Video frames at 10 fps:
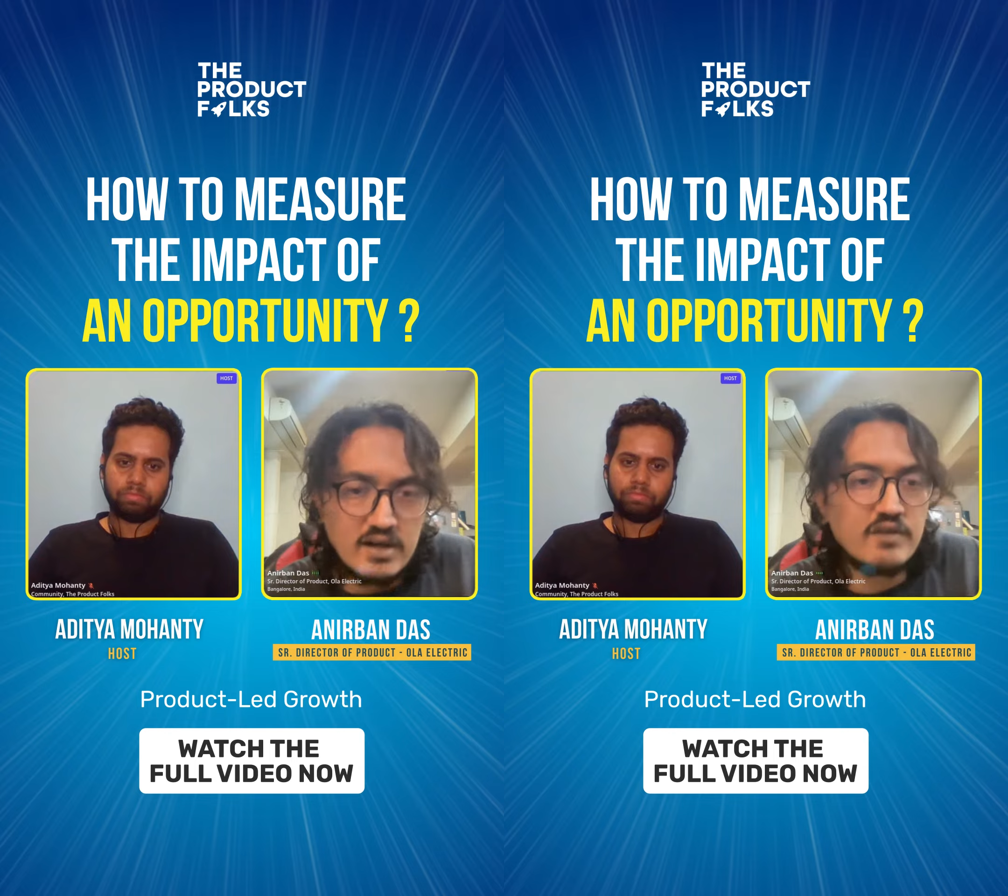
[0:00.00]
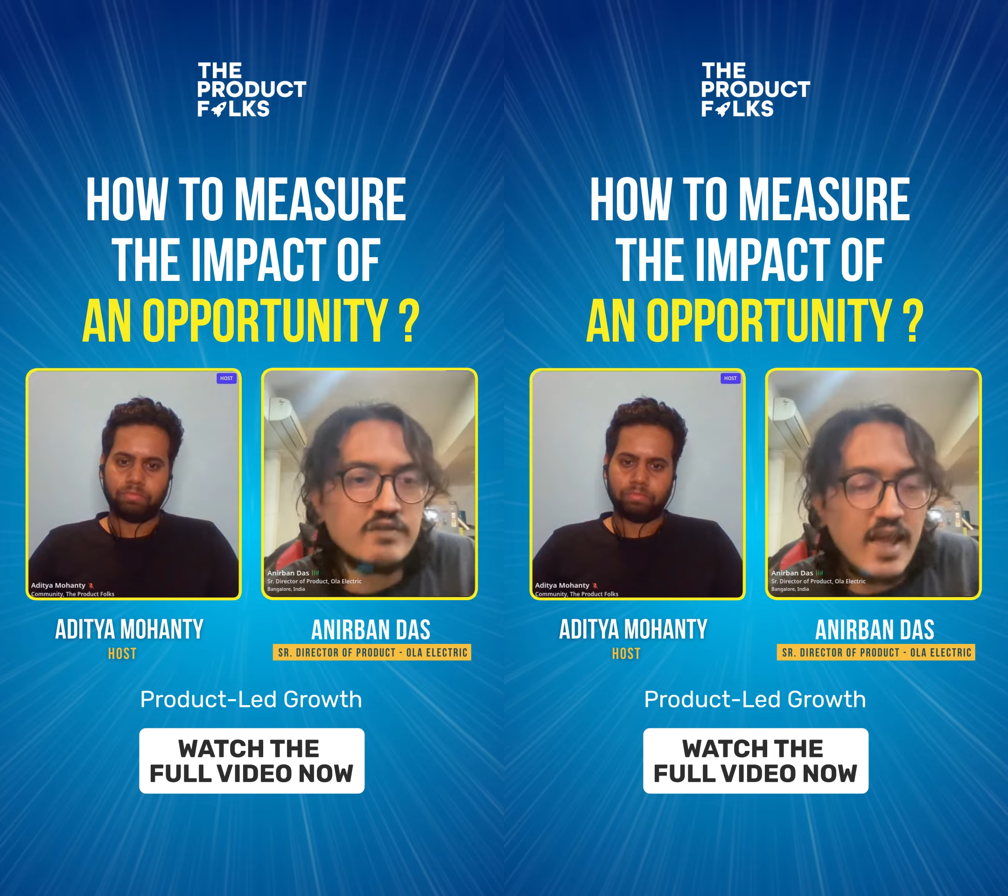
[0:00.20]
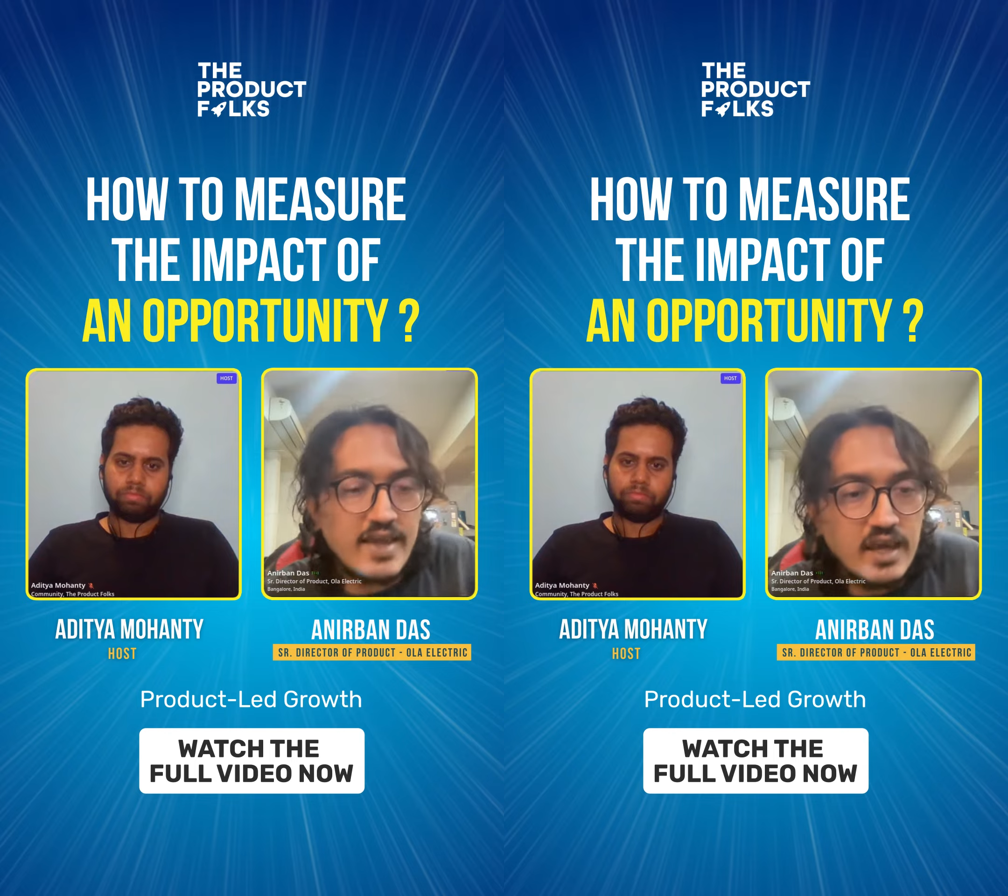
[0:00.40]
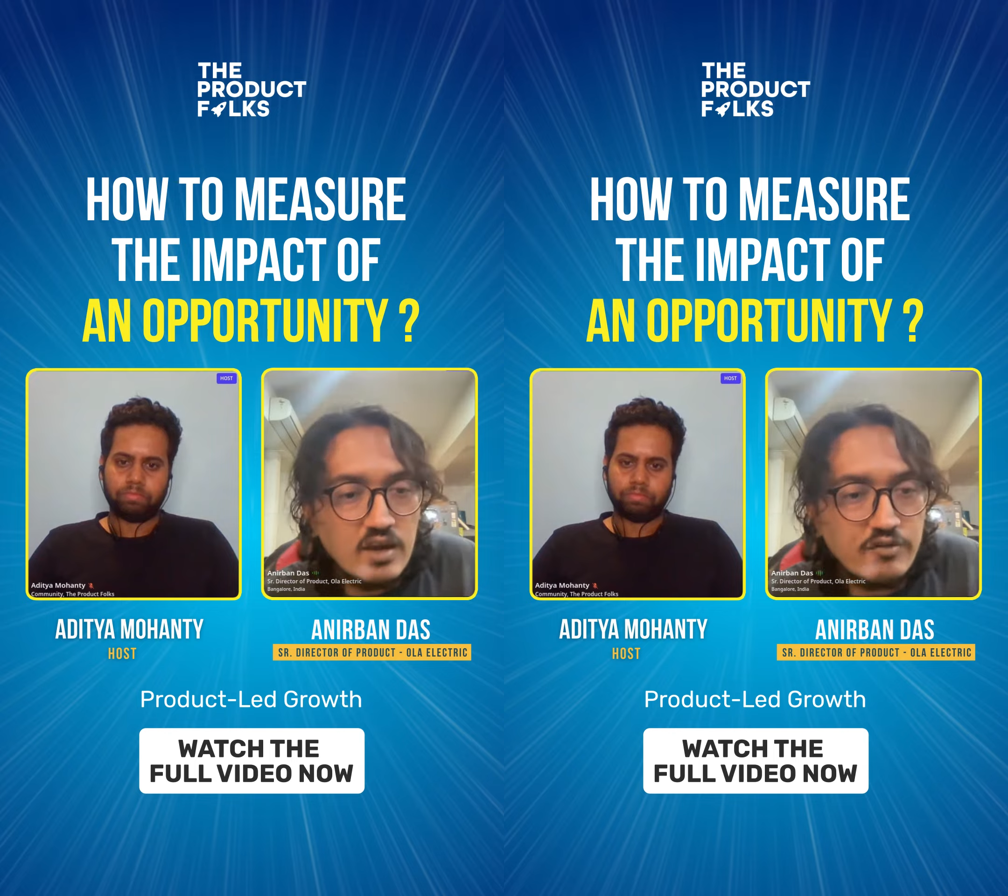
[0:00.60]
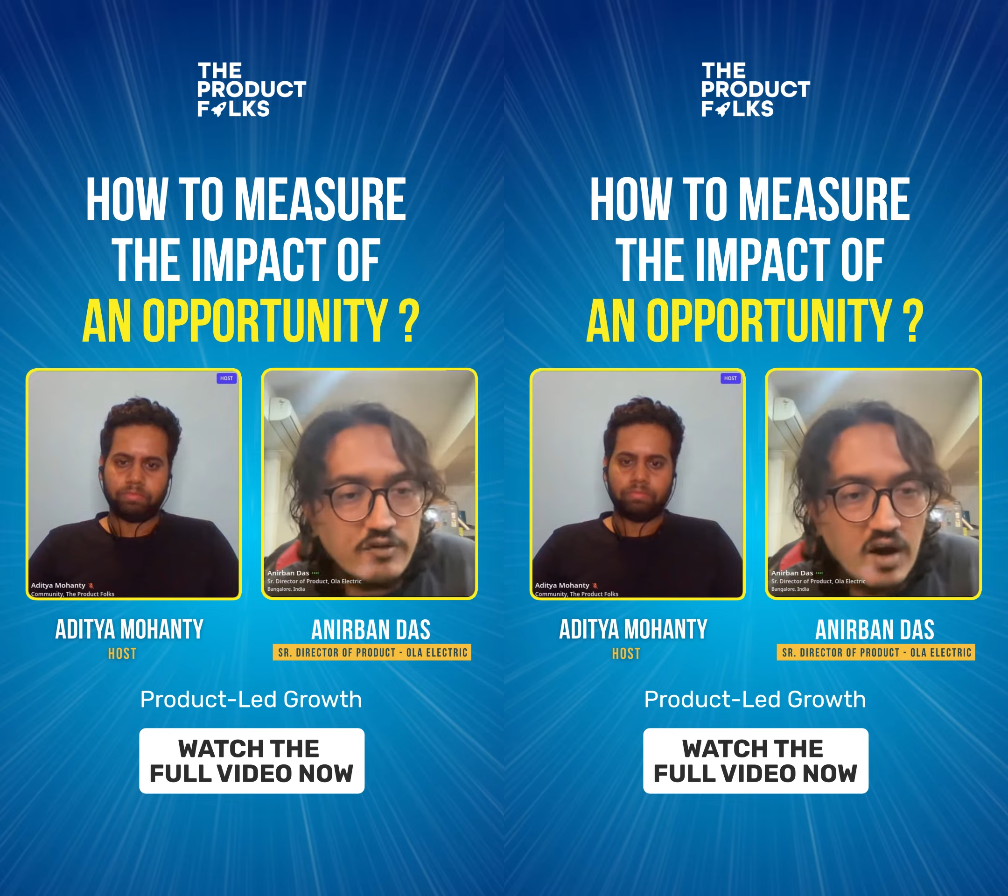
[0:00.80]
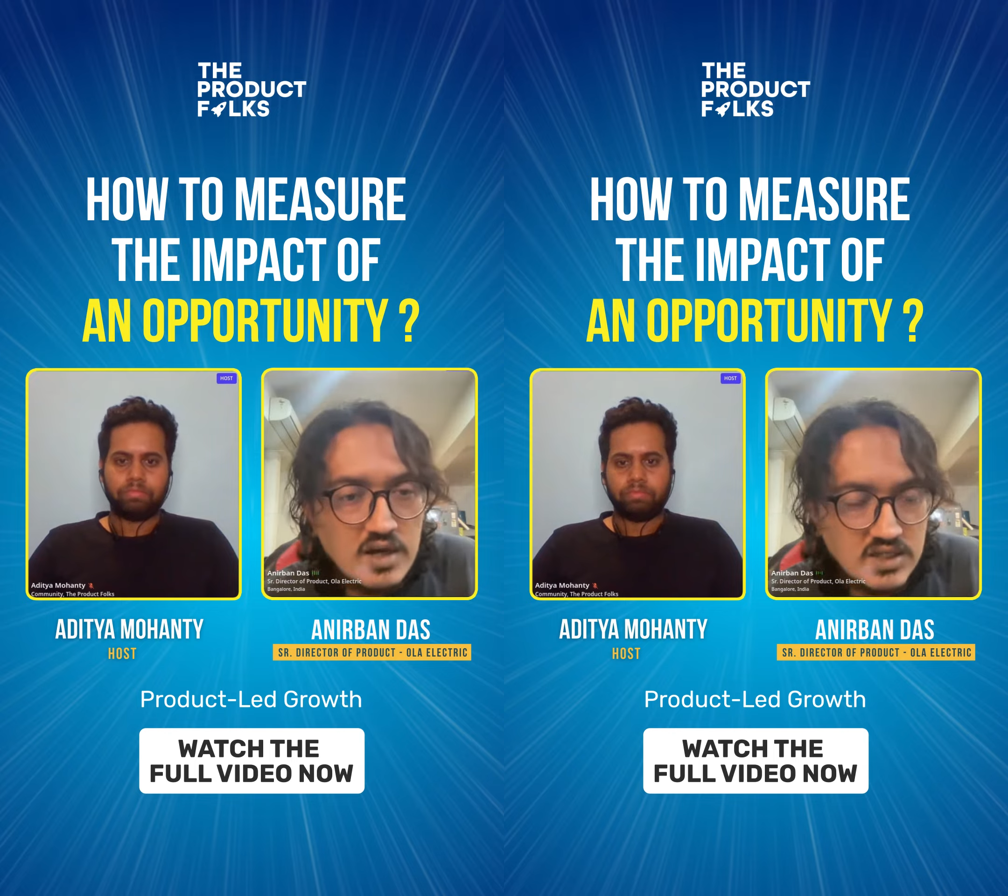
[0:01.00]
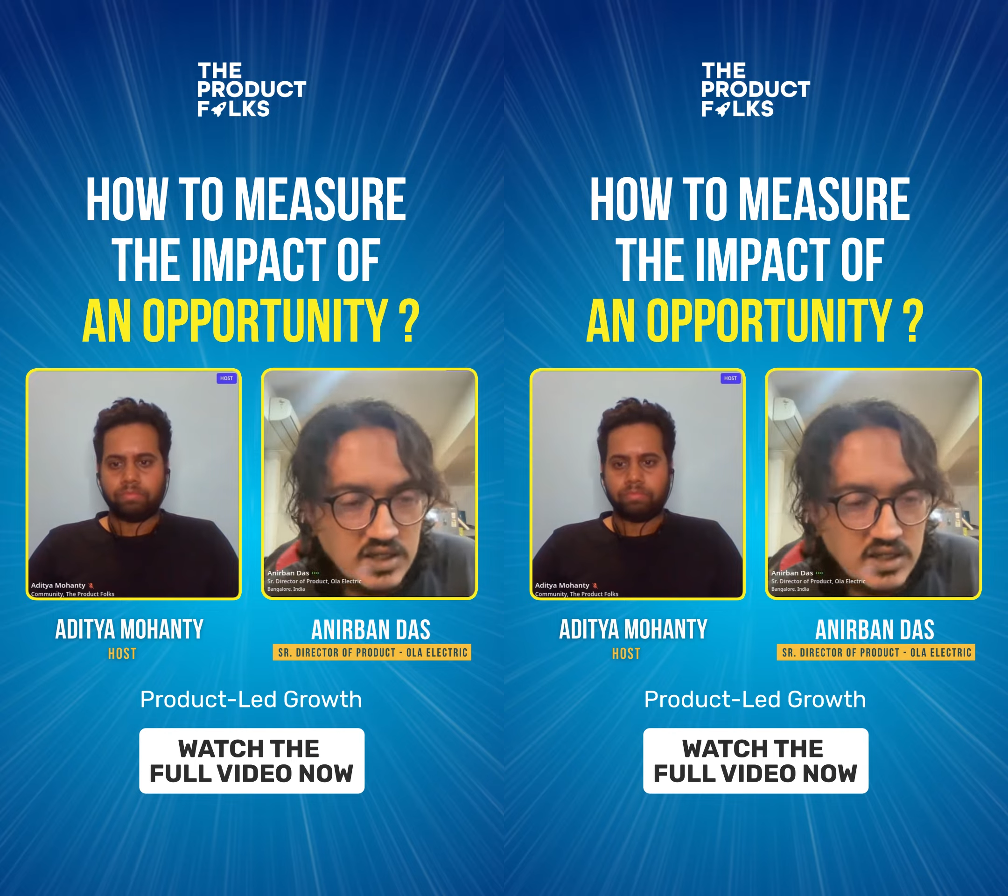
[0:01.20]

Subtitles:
relative ranking of